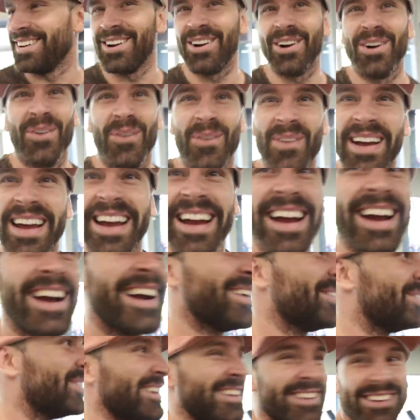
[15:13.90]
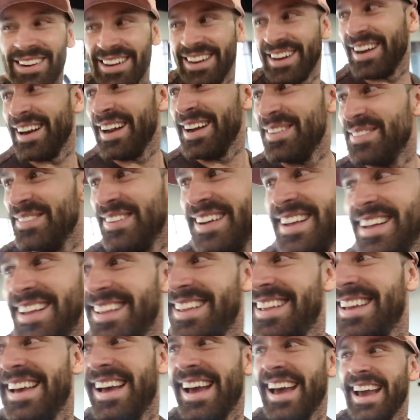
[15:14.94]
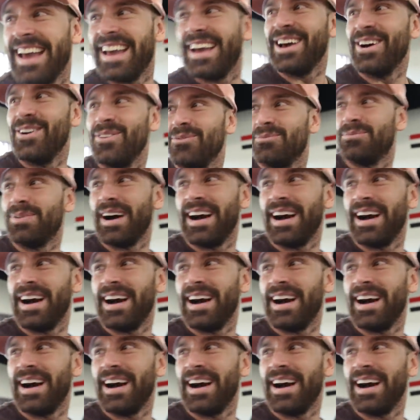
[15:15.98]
You're weird. Did you hear him? I mean,